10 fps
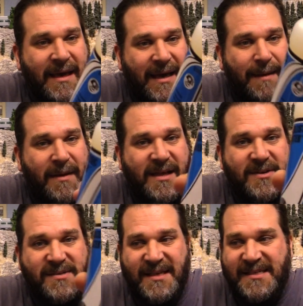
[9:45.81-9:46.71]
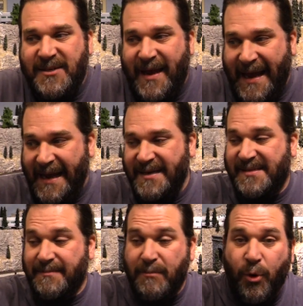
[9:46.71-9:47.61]
And I'm going to use this to add
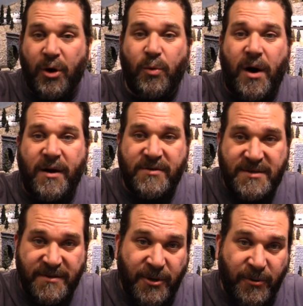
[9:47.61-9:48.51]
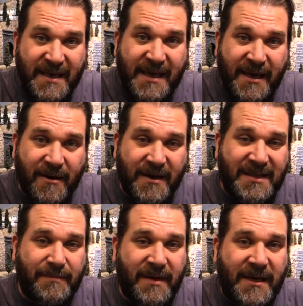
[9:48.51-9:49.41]
some more water to the creek here in
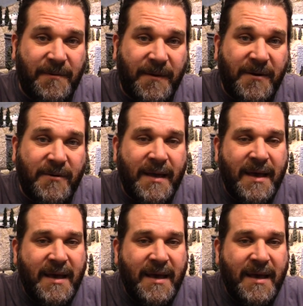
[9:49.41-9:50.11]
the main room,